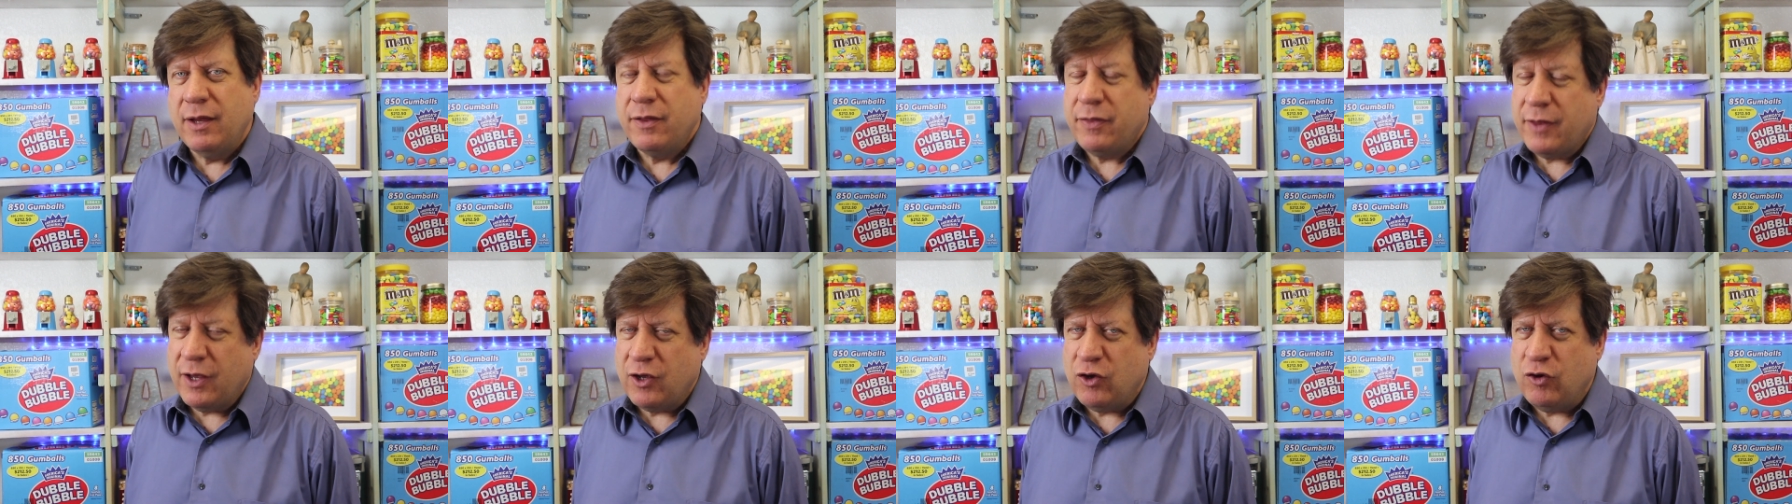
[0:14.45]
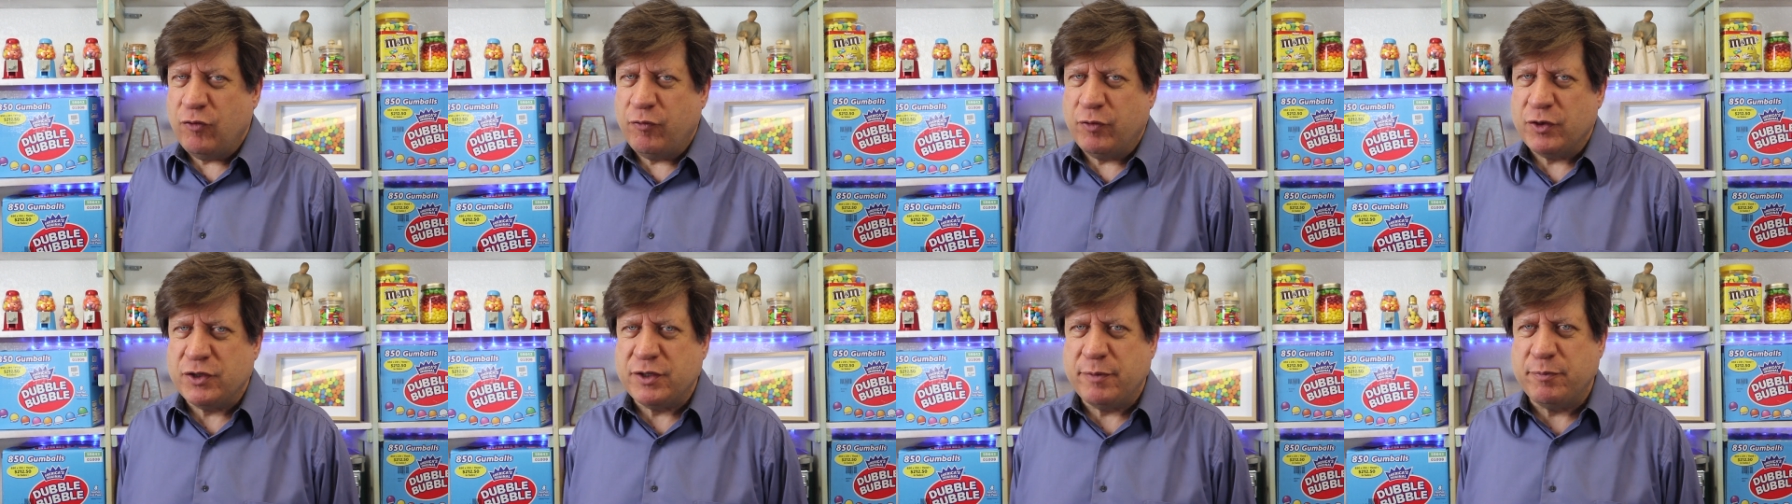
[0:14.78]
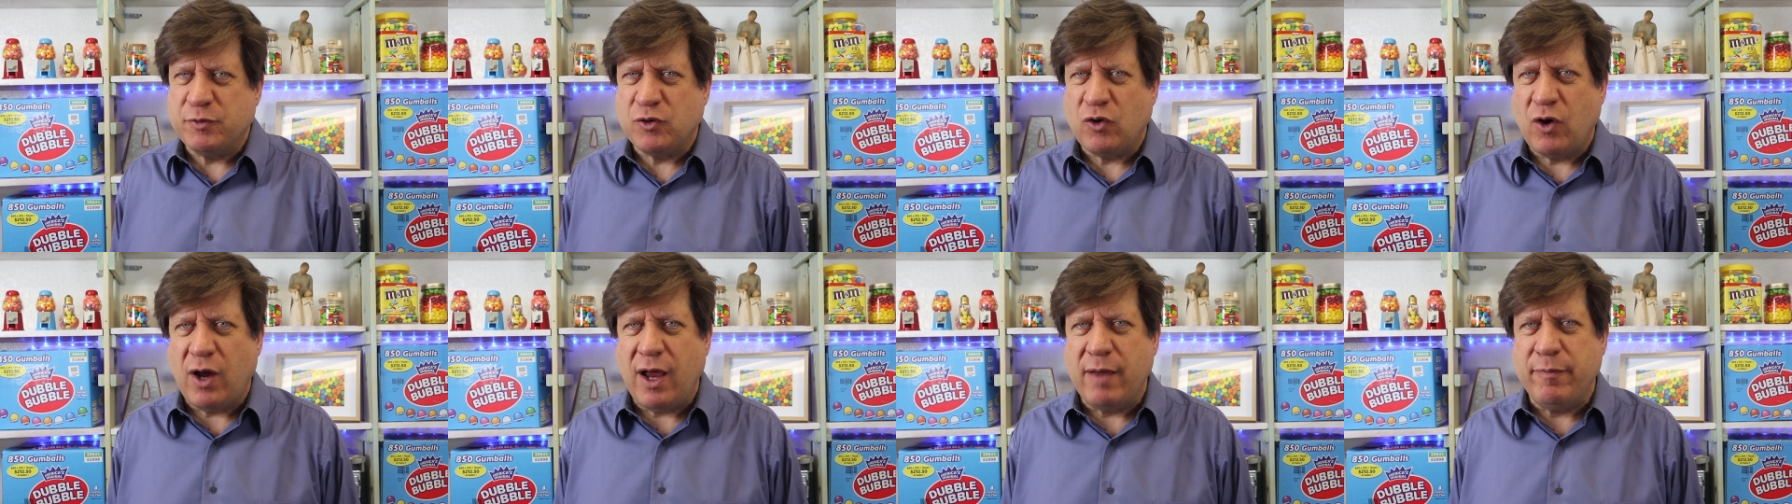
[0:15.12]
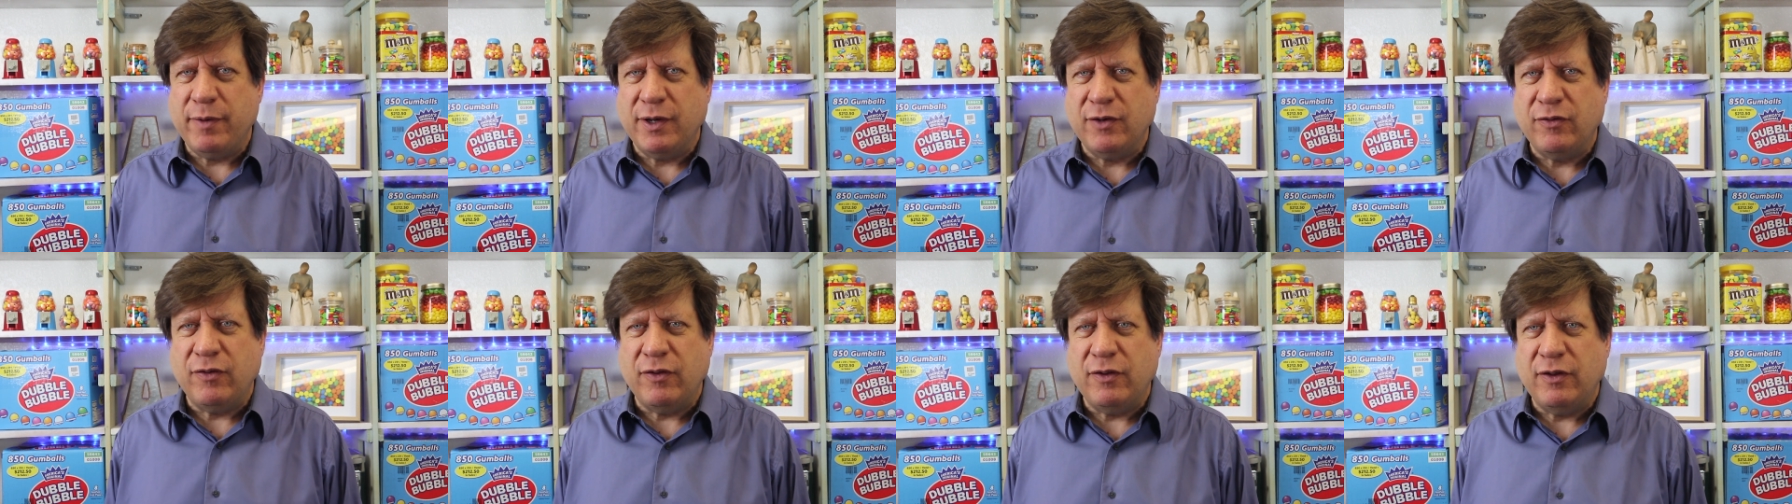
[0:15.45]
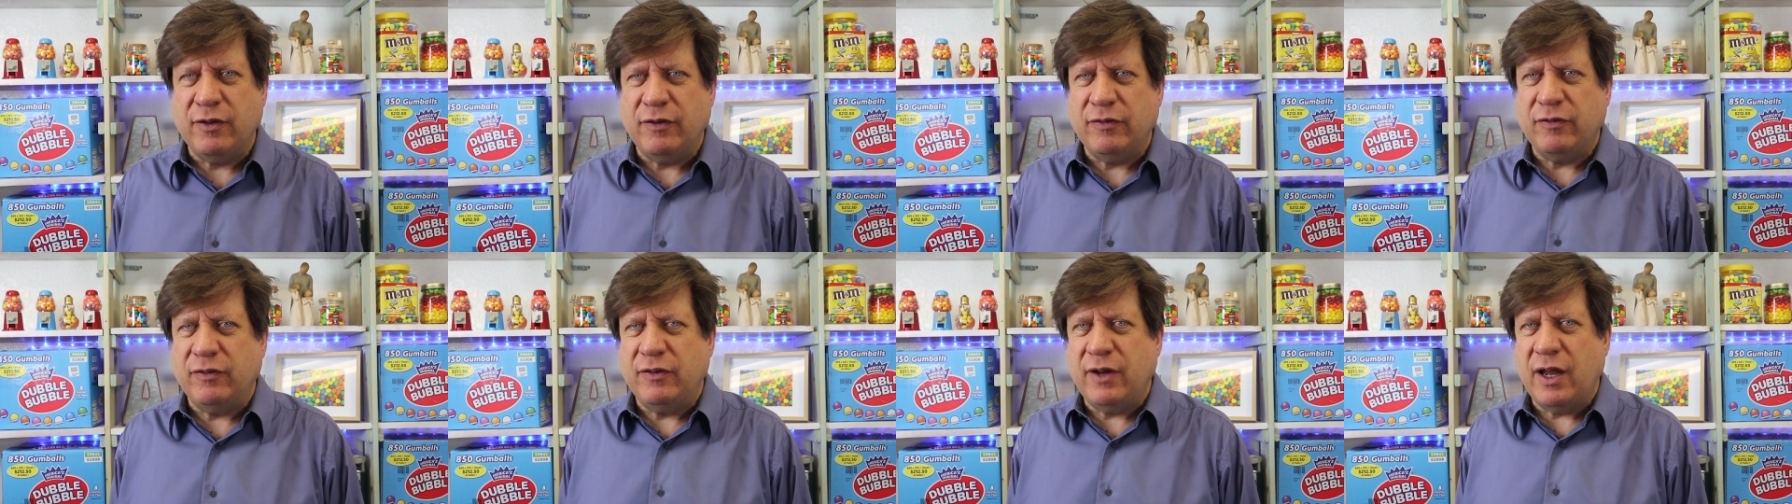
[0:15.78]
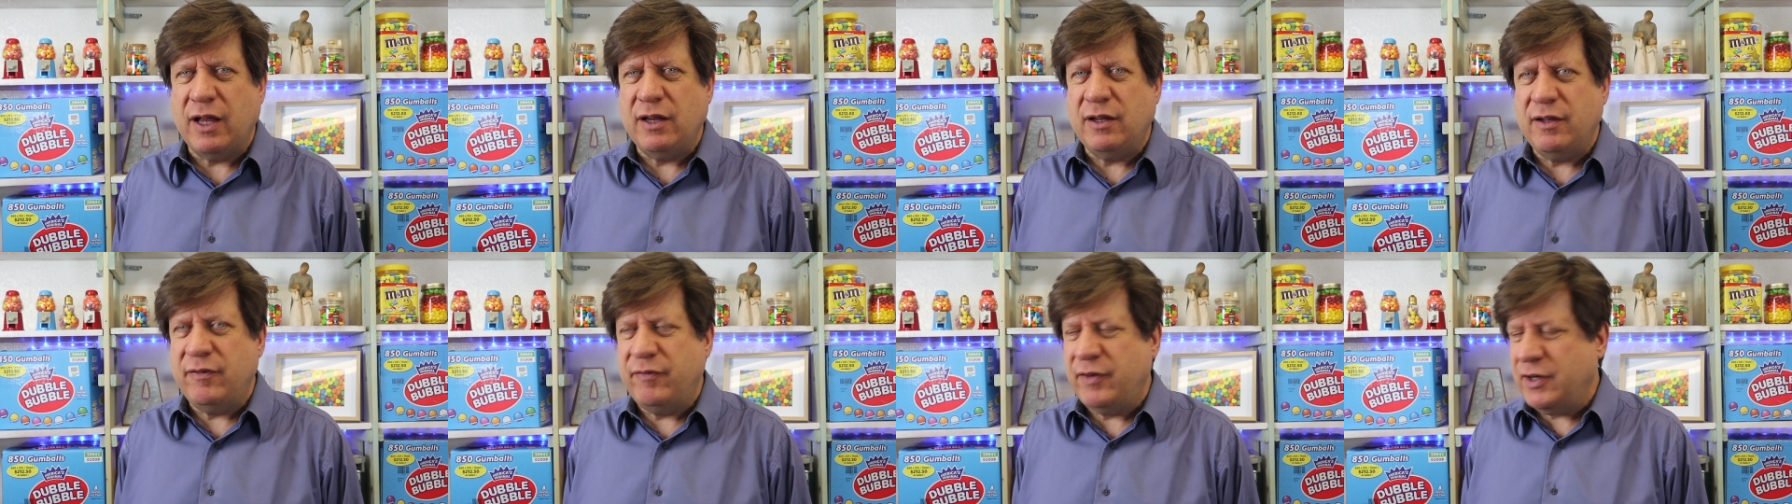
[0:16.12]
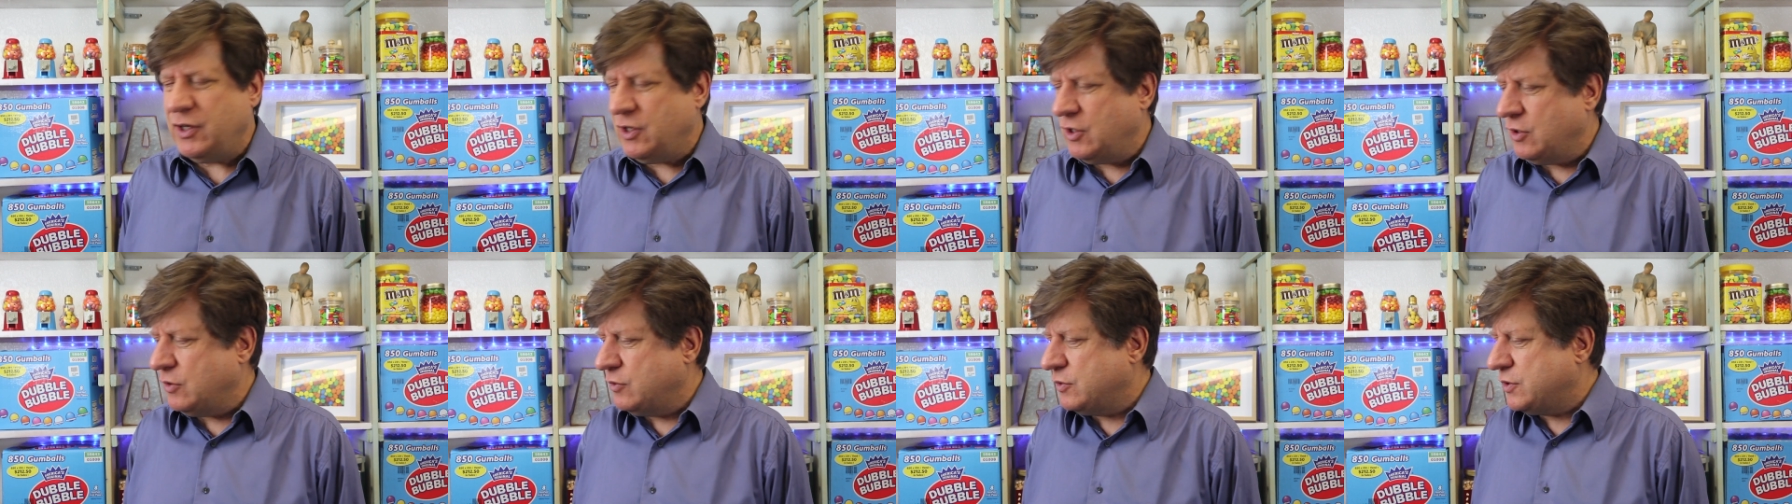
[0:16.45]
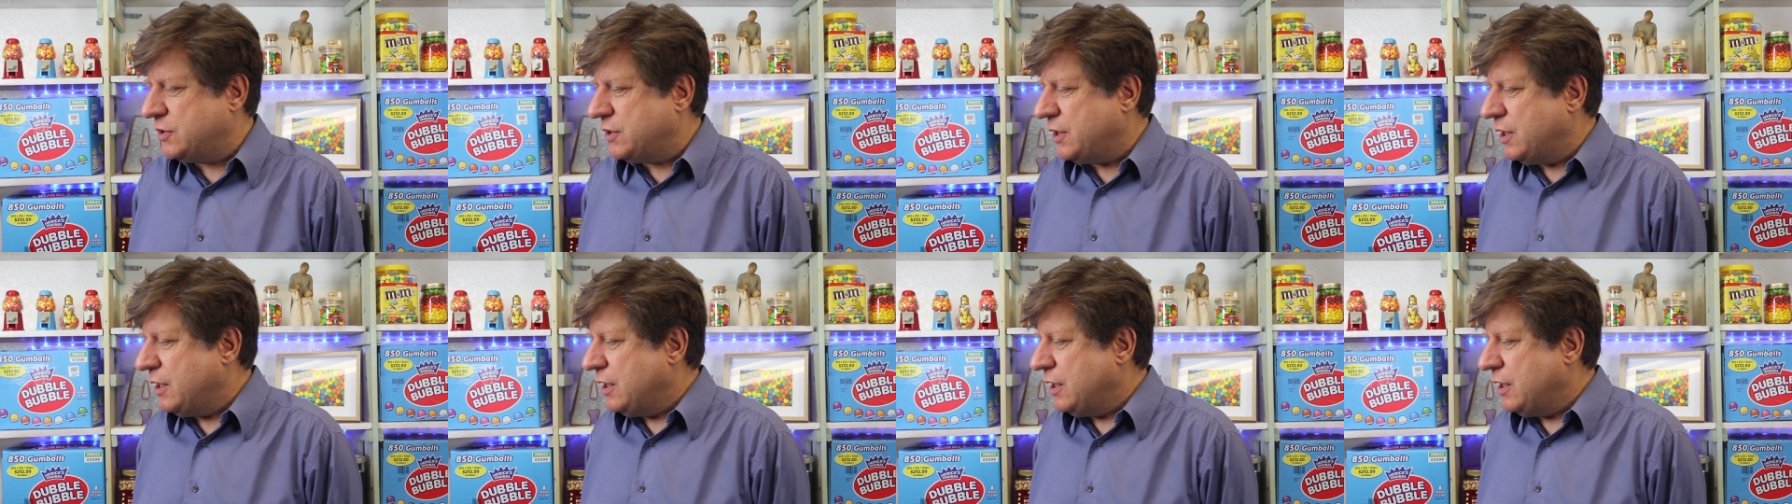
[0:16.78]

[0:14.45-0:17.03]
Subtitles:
Thank you for subscribing to these daily videos.